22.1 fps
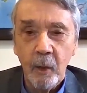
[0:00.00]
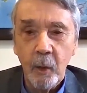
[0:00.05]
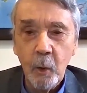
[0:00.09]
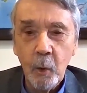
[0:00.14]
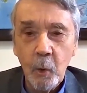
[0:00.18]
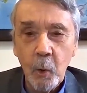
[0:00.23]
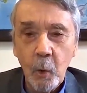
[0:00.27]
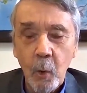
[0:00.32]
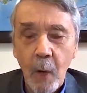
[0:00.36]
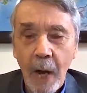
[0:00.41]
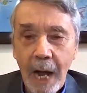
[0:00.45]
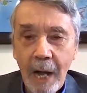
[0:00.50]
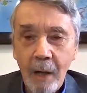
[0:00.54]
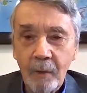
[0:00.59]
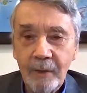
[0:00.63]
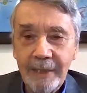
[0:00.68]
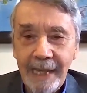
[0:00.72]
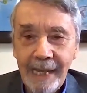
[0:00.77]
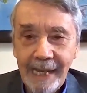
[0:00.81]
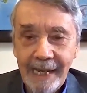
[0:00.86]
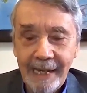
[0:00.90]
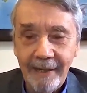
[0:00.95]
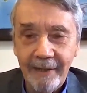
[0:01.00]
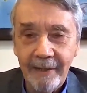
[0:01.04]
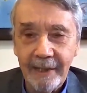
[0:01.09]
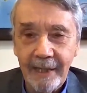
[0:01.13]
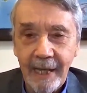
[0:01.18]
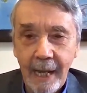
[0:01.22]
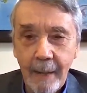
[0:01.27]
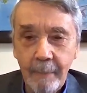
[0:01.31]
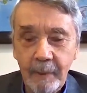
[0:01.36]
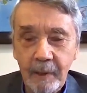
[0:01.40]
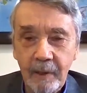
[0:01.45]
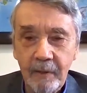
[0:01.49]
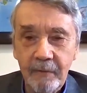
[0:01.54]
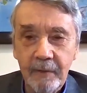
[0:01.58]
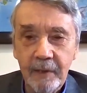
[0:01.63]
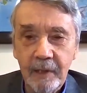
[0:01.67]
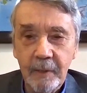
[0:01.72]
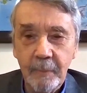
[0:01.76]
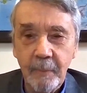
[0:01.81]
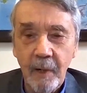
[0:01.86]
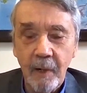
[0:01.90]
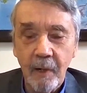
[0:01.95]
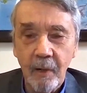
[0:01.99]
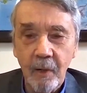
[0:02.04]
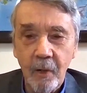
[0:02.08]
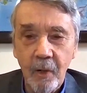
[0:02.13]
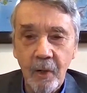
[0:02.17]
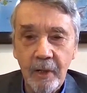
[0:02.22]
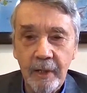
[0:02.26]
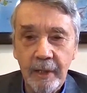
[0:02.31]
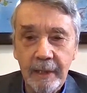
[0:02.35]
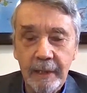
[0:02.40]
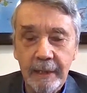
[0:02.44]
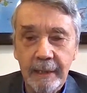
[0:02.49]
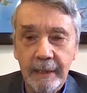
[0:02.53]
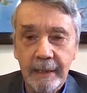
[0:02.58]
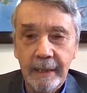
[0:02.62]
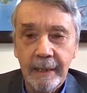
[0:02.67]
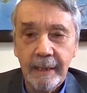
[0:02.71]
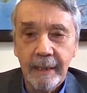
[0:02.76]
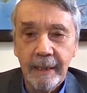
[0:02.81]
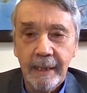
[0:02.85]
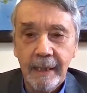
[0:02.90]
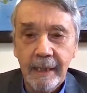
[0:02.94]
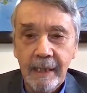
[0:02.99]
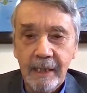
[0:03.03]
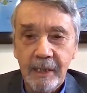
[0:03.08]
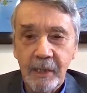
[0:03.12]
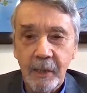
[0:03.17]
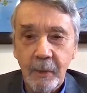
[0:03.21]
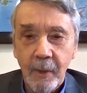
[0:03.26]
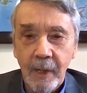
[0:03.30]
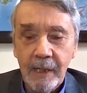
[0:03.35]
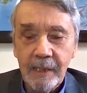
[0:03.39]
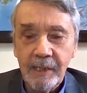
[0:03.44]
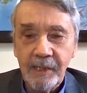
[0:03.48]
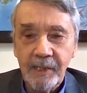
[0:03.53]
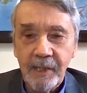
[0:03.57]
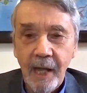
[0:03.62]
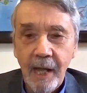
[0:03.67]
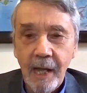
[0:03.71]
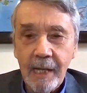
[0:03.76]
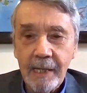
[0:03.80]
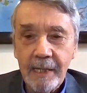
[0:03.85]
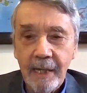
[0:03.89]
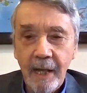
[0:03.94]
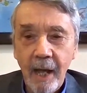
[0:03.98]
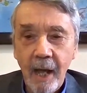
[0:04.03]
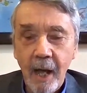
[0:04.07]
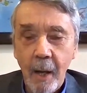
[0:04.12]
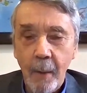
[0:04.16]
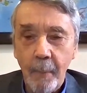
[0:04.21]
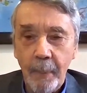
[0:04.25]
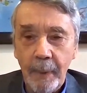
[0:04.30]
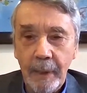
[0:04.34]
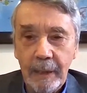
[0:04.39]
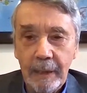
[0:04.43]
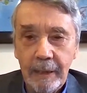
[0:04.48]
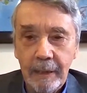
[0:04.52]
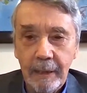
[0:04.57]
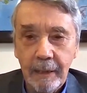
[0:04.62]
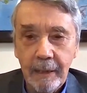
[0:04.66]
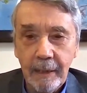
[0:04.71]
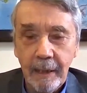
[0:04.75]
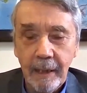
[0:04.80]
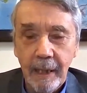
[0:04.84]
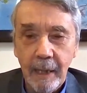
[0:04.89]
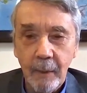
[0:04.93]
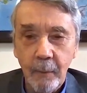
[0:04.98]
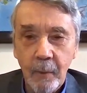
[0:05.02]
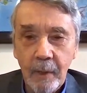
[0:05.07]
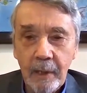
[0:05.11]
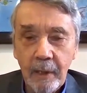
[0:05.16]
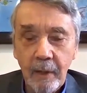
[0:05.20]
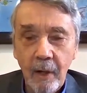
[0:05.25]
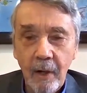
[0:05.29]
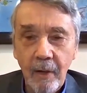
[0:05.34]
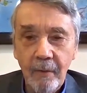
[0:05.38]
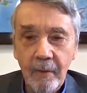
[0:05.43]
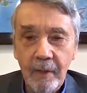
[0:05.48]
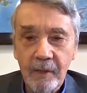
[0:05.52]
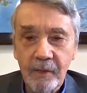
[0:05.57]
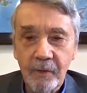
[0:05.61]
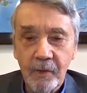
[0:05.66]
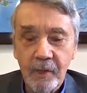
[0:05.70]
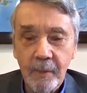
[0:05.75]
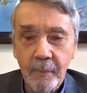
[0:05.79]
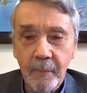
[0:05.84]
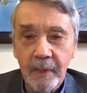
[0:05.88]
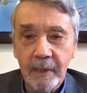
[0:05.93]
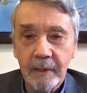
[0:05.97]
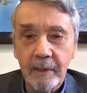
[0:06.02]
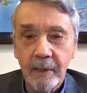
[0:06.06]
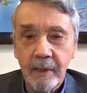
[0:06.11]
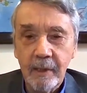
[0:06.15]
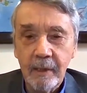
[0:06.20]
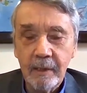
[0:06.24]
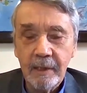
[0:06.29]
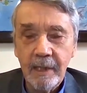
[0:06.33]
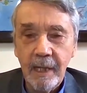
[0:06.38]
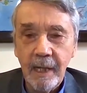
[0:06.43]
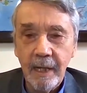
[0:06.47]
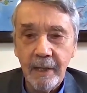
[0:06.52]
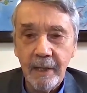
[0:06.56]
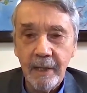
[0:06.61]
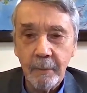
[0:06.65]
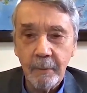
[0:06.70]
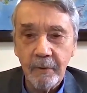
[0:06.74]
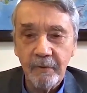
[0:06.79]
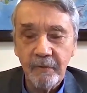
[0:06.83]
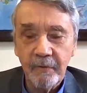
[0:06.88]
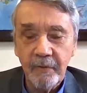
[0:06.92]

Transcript: Huhuhaute, the capital of Inner Mongolia. So I signed up, went on this trip. It turned out there were